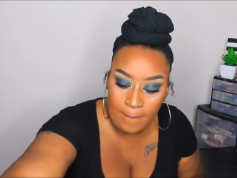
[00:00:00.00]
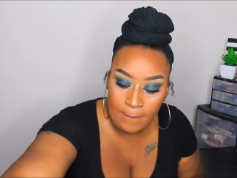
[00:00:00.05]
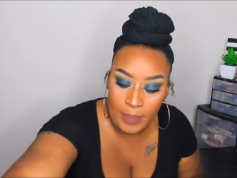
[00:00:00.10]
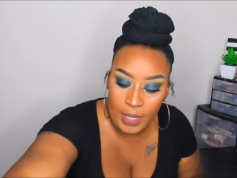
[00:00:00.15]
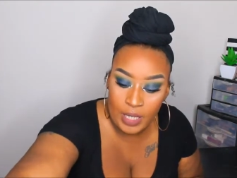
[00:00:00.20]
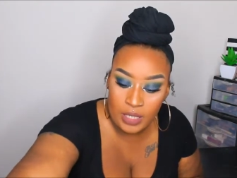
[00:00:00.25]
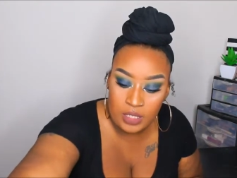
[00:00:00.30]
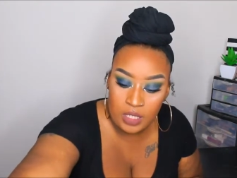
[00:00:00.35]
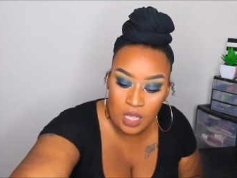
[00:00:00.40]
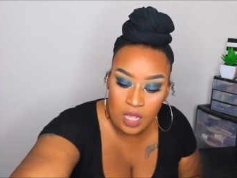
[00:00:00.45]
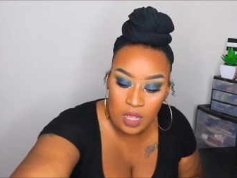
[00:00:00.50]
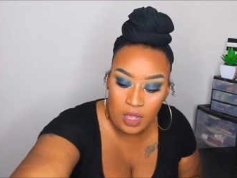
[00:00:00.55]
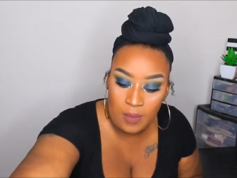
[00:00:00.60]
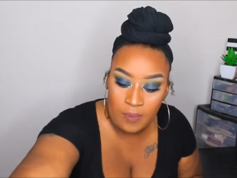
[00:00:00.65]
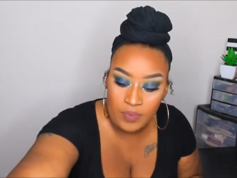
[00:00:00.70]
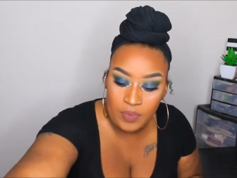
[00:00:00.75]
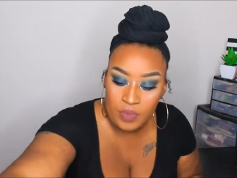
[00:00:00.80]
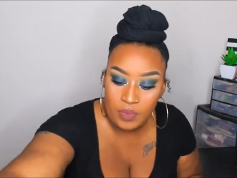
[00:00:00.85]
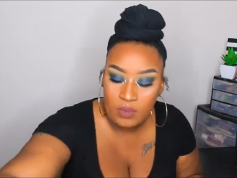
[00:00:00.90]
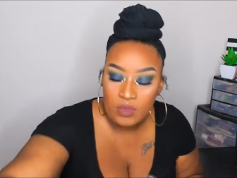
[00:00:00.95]
But
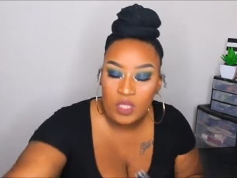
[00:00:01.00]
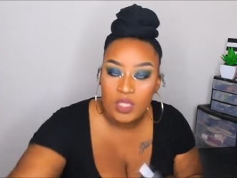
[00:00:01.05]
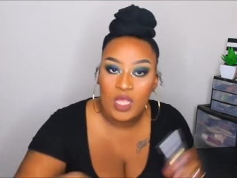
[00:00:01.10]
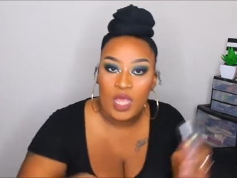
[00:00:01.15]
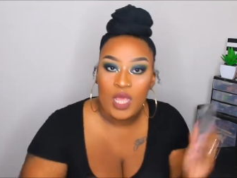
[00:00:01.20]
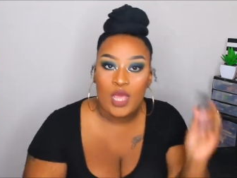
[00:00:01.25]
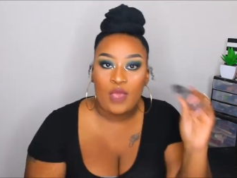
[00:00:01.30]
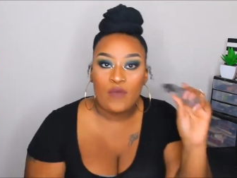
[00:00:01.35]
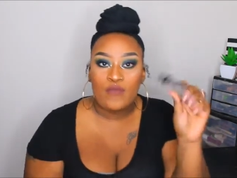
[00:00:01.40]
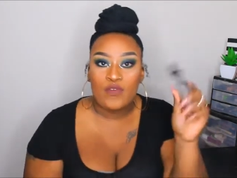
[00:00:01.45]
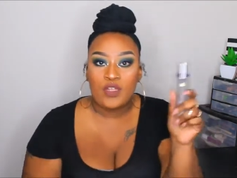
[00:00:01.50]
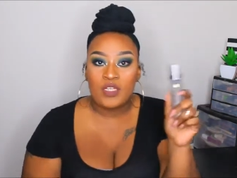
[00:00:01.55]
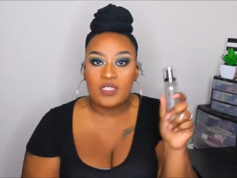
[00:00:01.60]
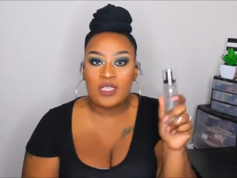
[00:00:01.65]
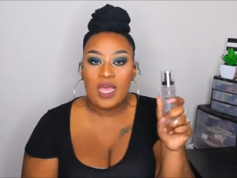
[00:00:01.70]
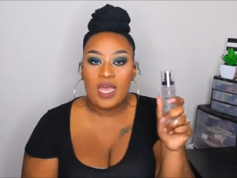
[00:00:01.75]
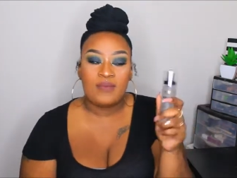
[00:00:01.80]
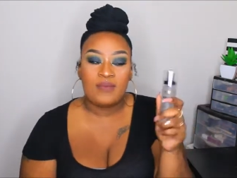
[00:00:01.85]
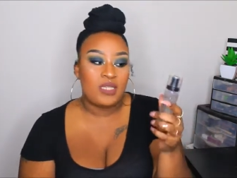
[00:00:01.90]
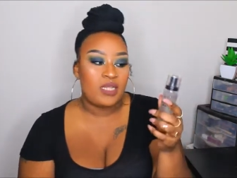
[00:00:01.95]
um, the handful of
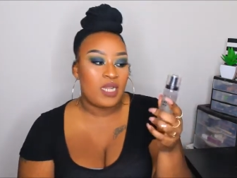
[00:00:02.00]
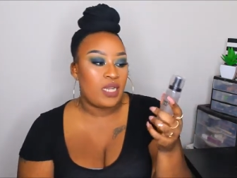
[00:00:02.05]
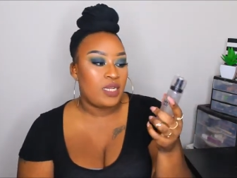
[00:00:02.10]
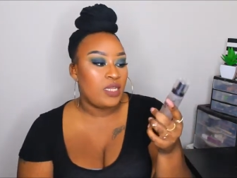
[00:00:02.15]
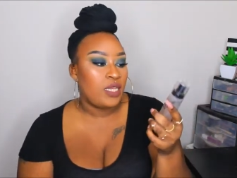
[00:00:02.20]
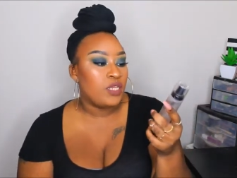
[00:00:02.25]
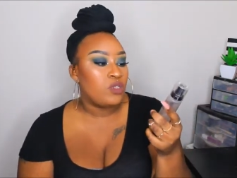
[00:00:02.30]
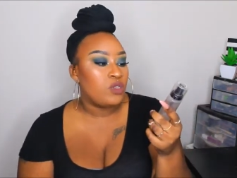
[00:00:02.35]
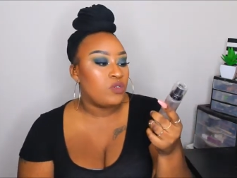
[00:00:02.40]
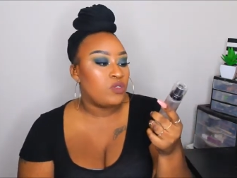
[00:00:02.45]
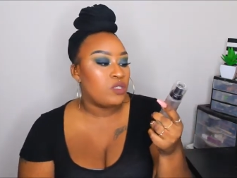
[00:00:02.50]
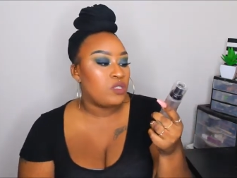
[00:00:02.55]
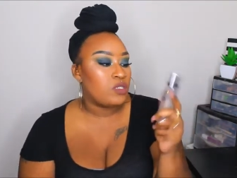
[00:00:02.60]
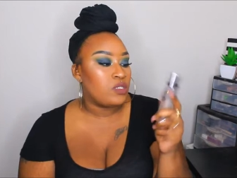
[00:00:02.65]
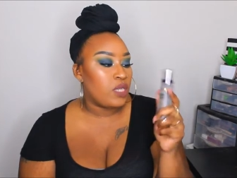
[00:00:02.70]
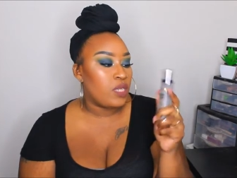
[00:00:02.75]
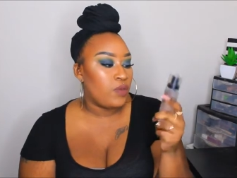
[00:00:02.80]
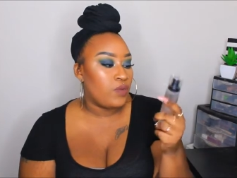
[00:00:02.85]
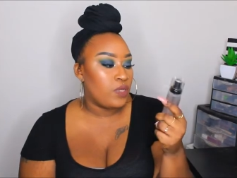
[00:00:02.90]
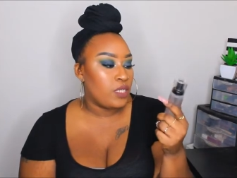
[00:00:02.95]
times that I did use
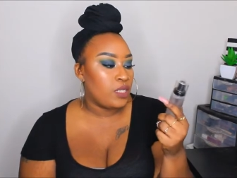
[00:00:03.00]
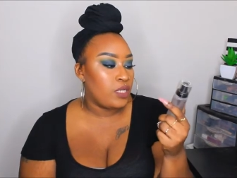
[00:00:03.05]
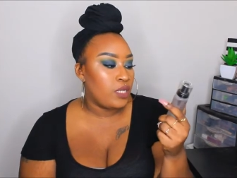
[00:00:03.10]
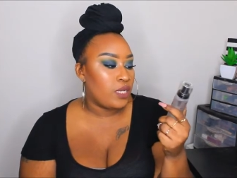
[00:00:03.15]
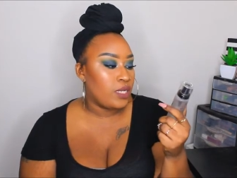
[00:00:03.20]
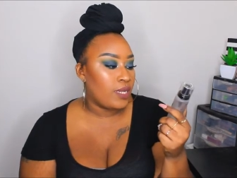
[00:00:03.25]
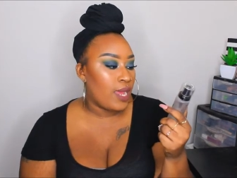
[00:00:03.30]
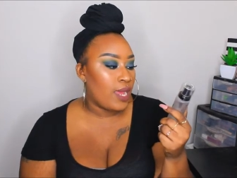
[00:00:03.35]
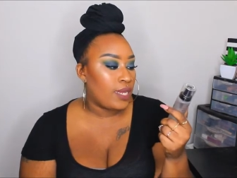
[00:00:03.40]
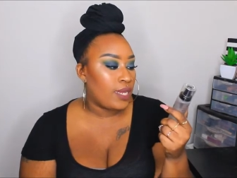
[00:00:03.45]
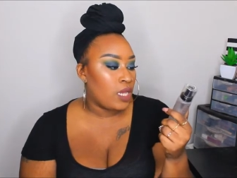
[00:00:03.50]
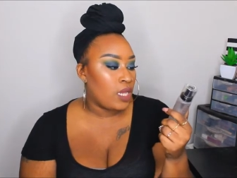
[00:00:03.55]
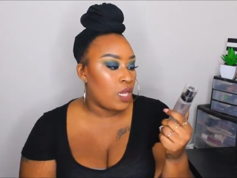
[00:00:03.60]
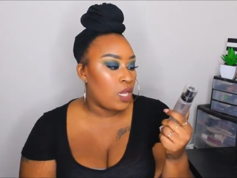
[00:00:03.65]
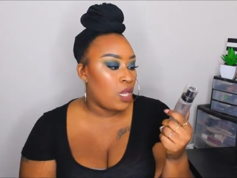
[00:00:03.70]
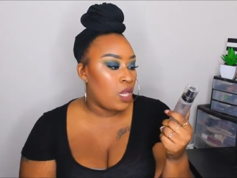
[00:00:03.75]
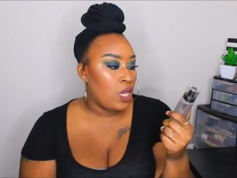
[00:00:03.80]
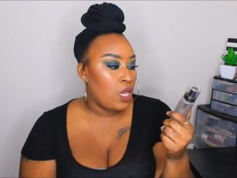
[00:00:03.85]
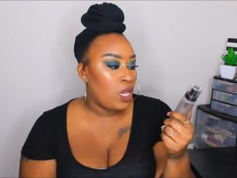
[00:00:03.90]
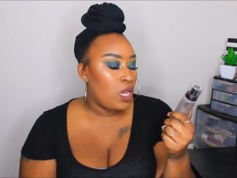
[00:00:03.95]
this, I really did like it.